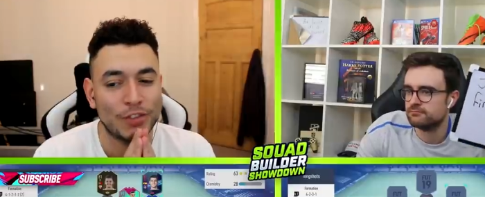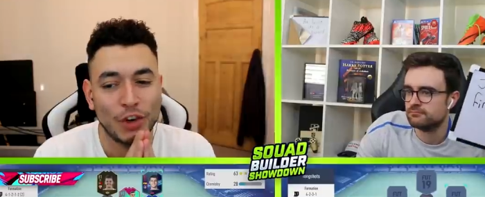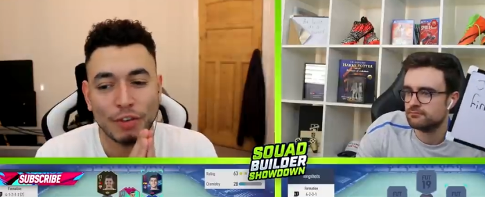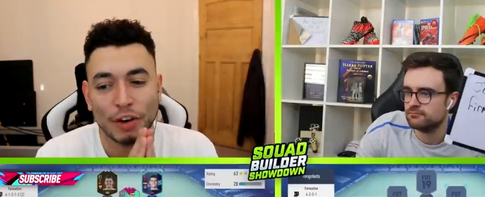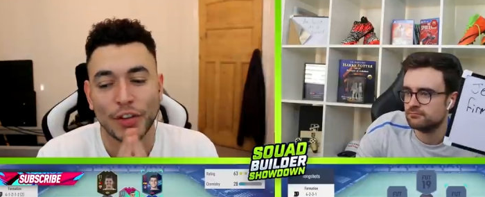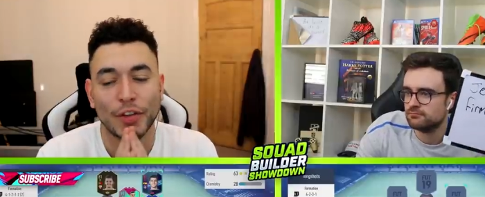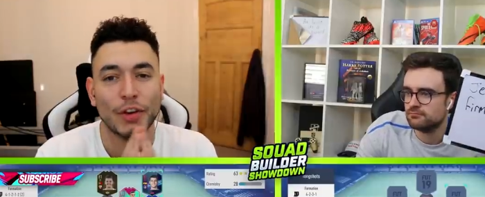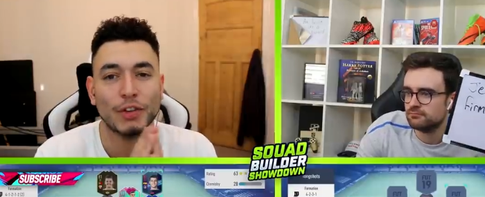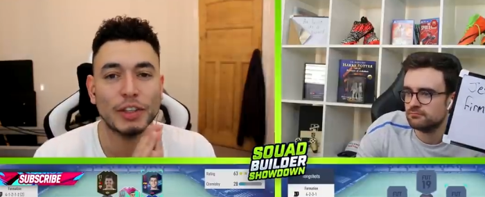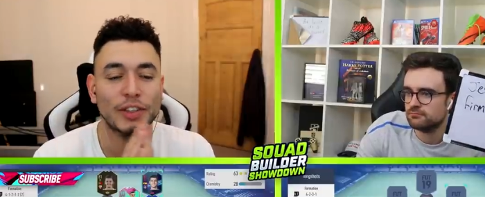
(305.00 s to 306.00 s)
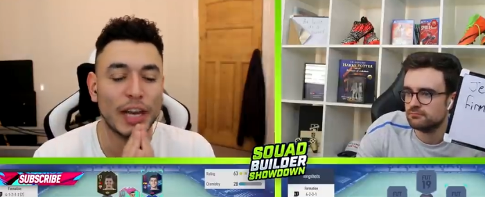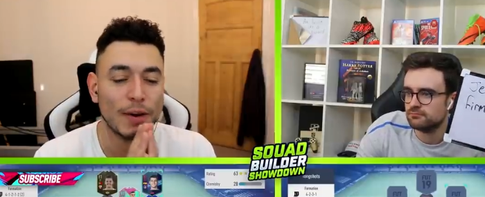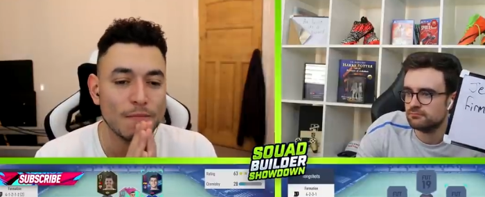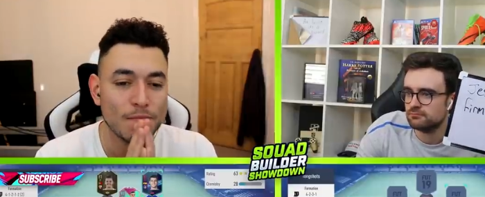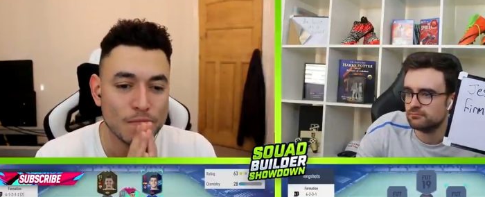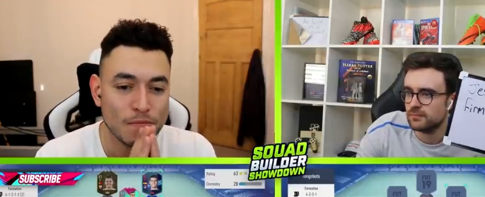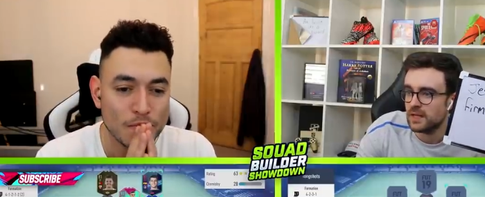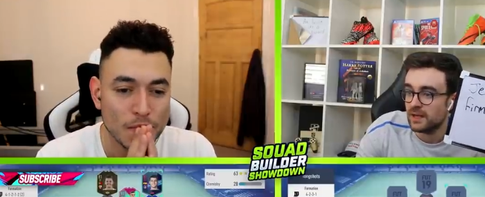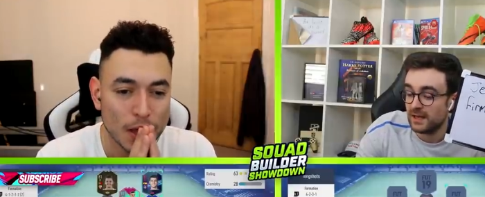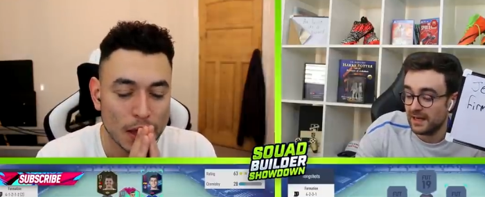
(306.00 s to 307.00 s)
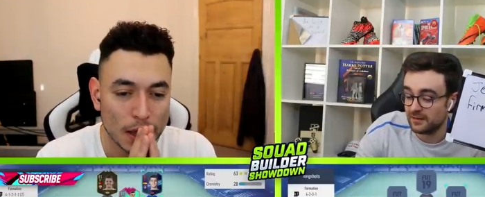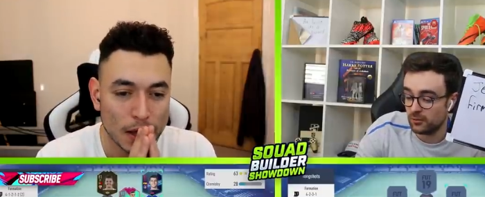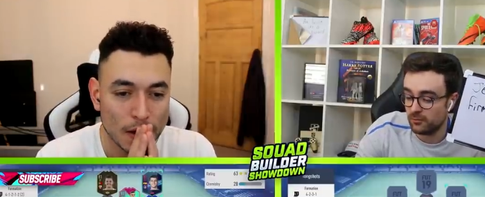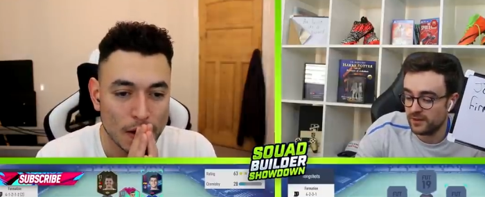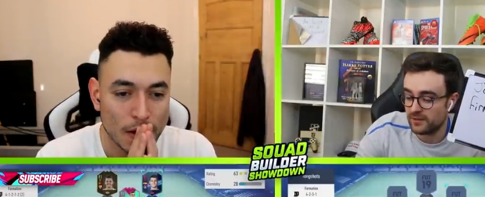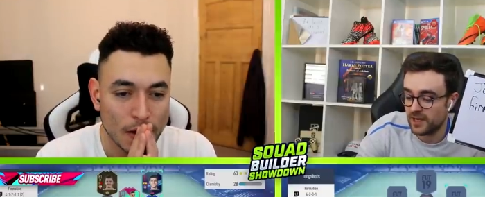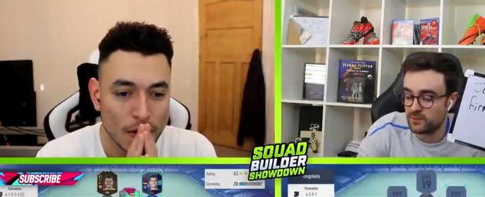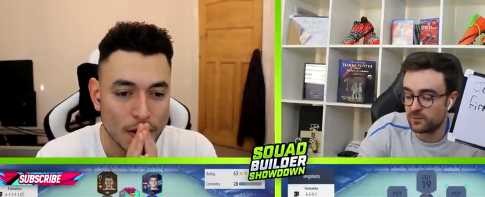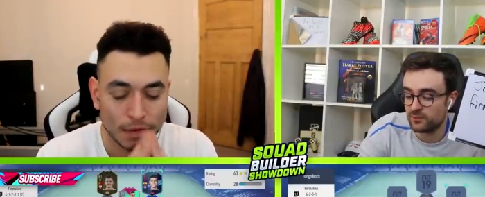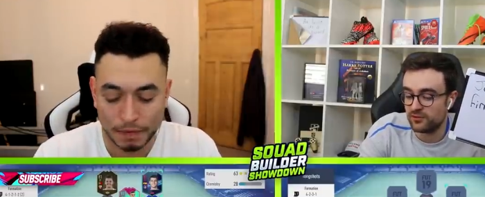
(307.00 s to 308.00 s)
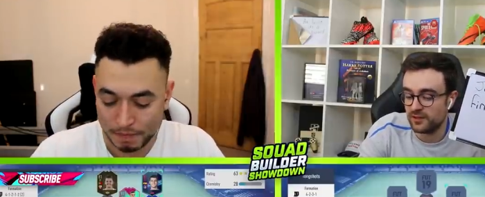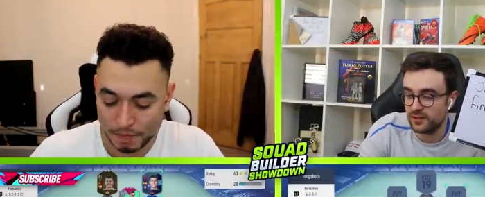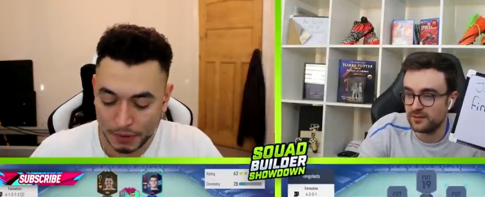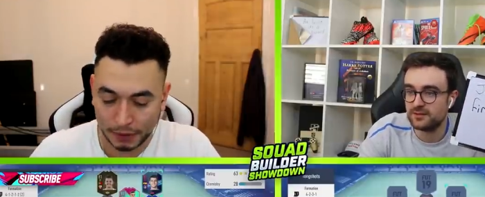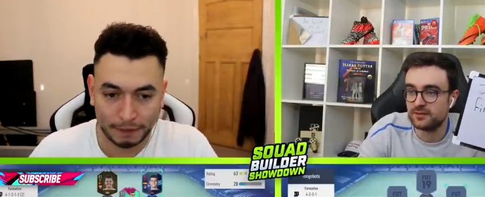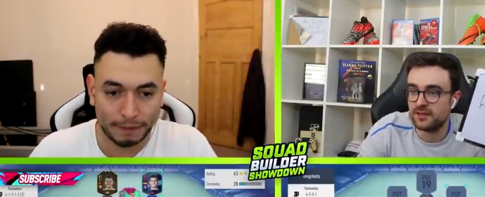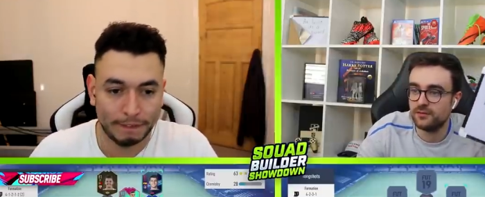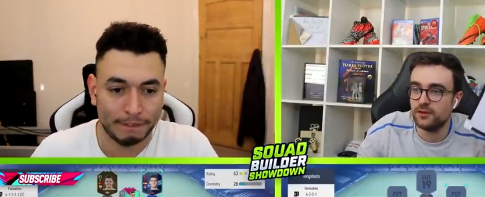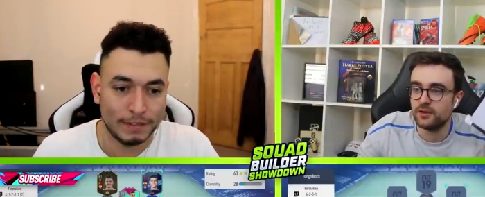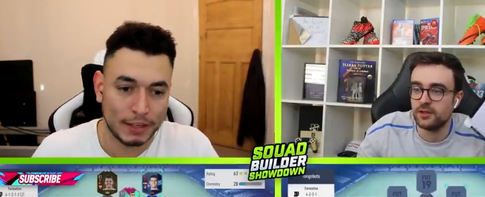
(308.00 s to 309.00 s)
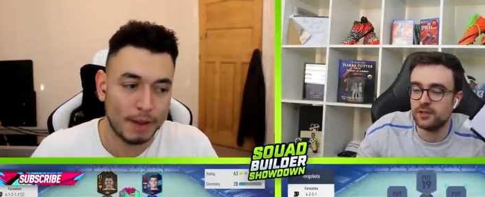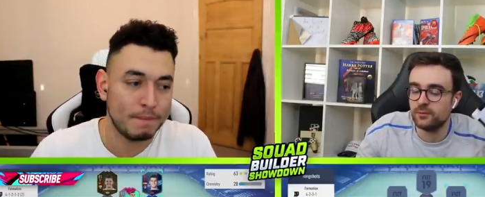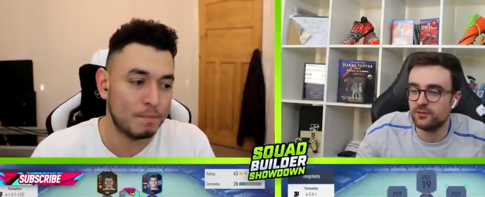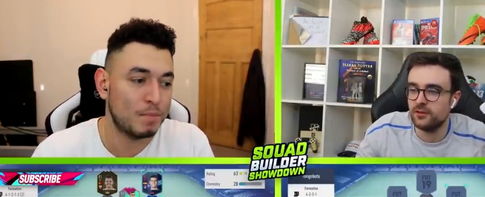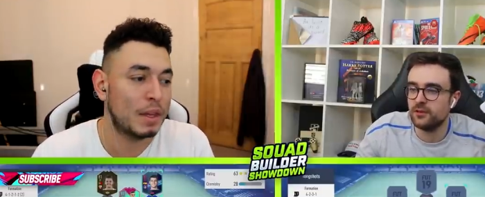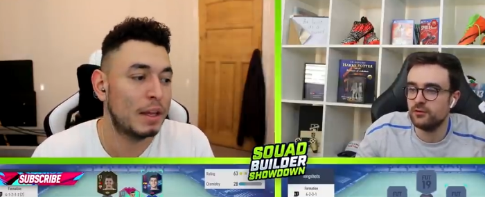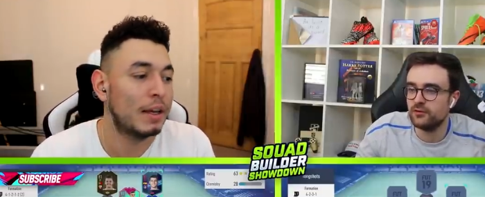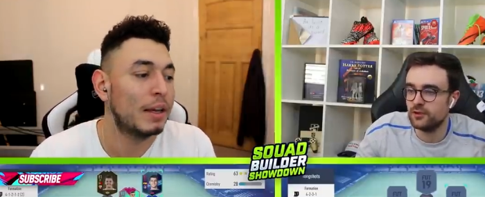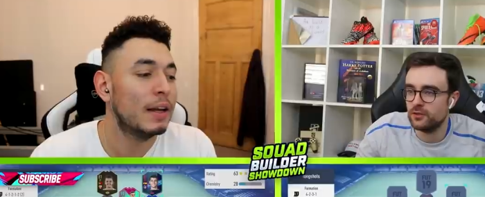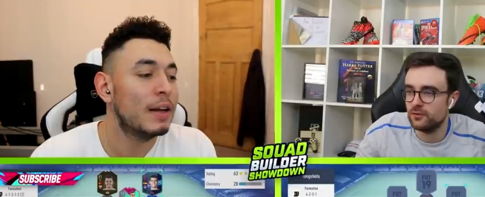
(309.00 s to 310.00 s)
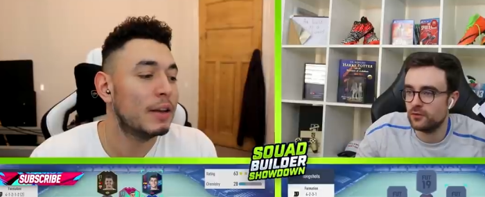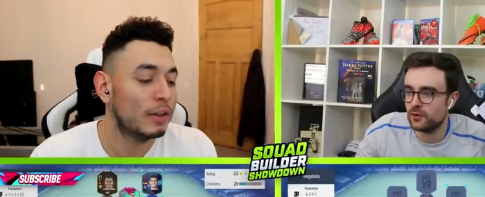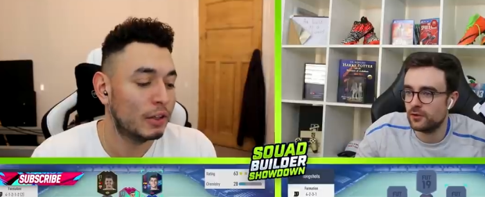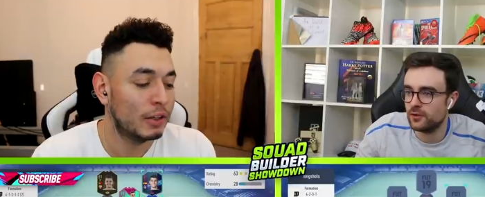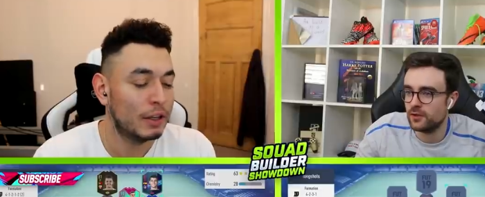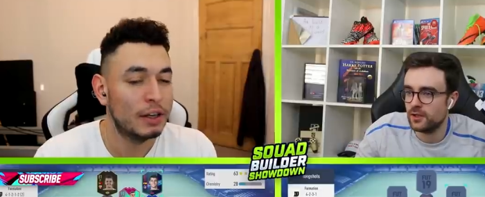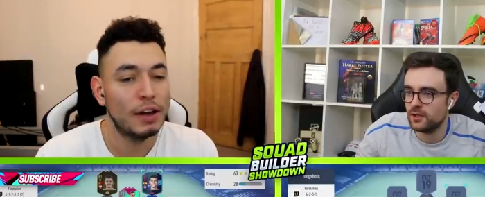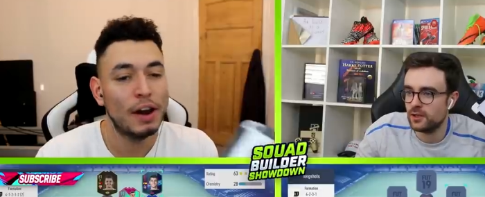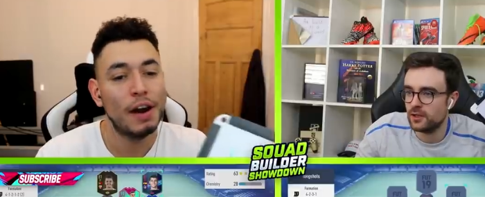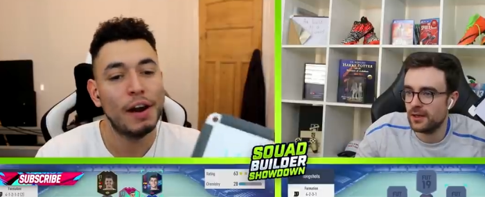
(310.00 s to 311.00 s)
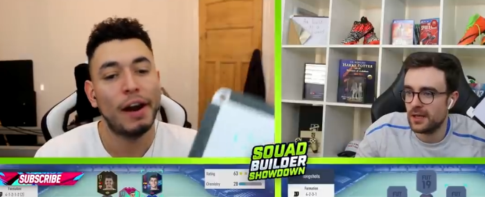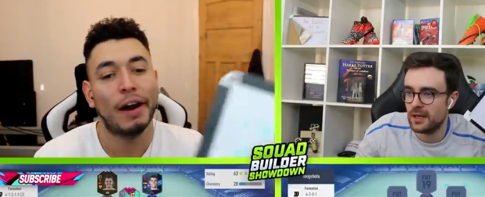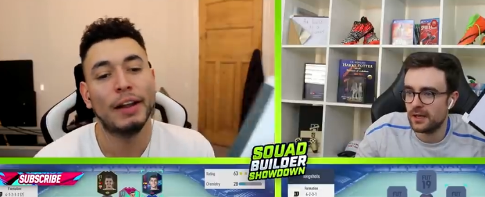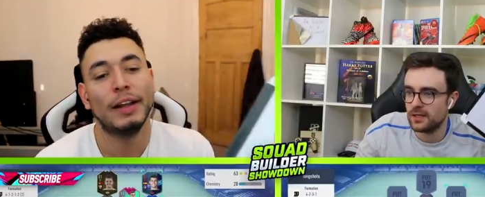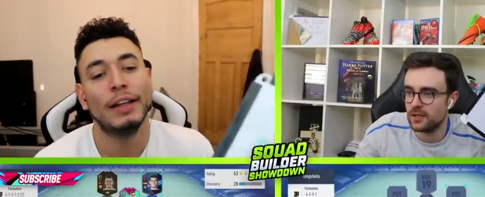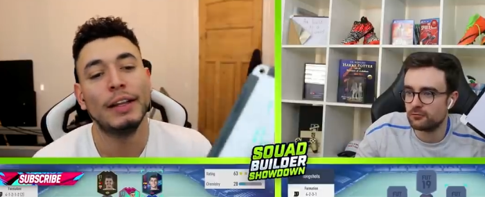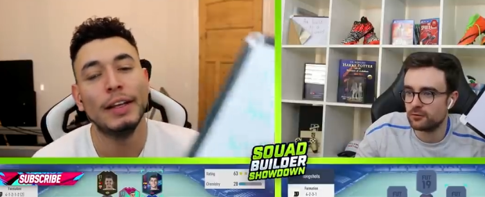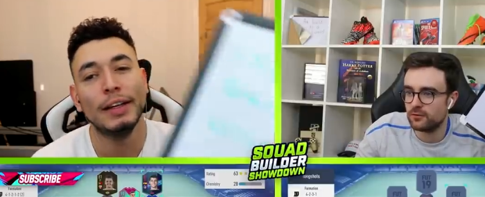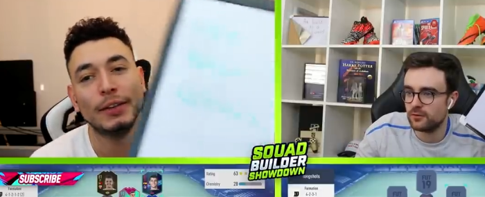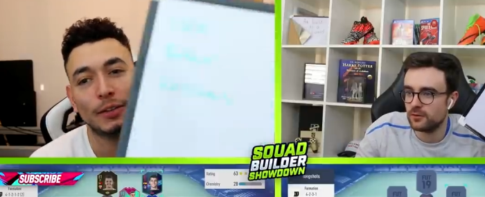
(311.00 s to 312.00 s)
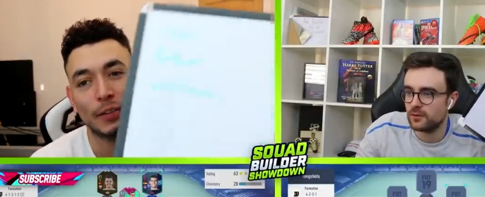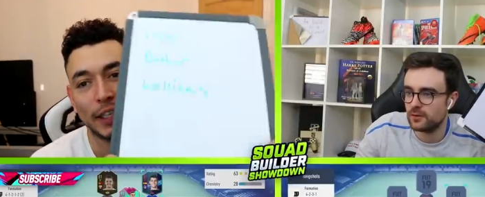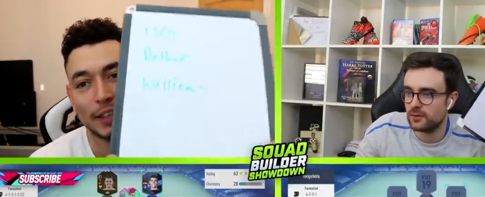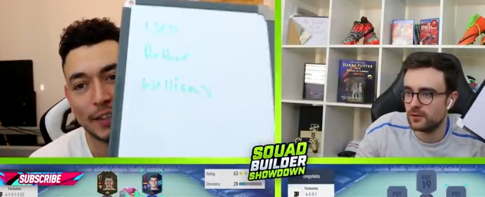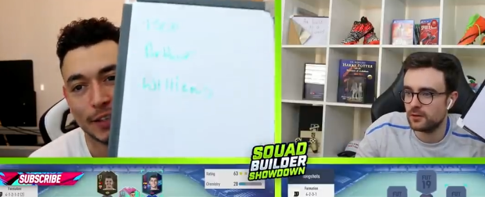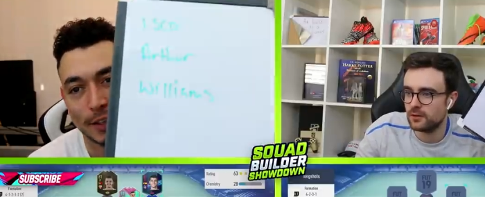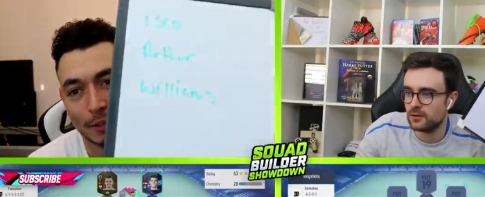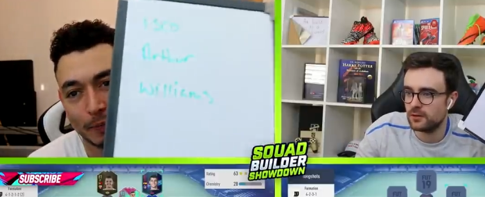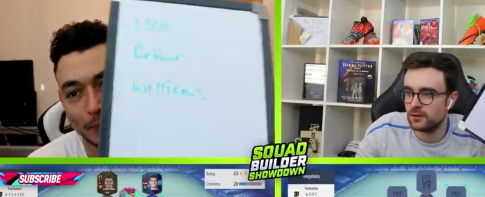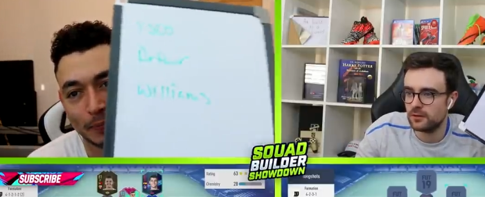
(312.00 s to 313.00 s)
Speaker 1: Do you have either of those written down?
Speaker 2: I don't, mate. I put Brazilians, so I thought you were going to okay. go the Brazilian route, and you've gone the La Liga route. Yes, sir.